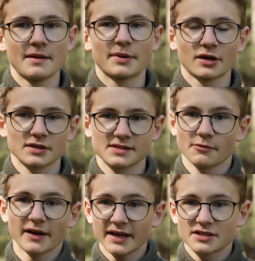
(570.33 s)
Because
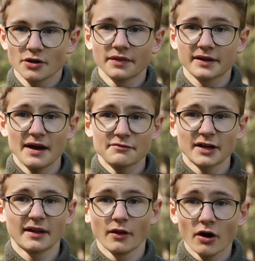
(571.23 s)
when I turn the camera
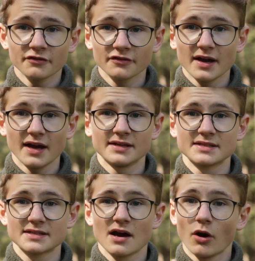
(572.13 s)
then off
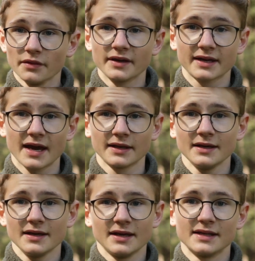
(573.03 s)
and on again,
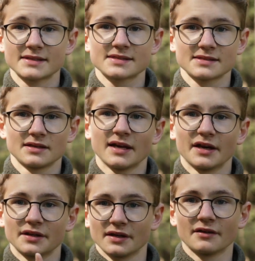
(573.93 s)
it's
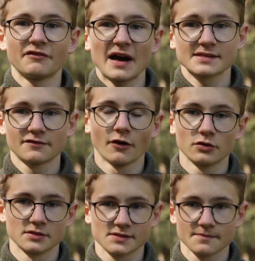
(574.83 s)
the fast
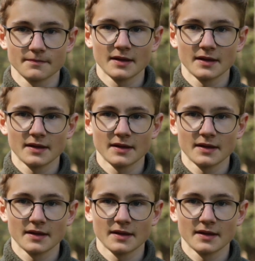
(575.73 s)
focus,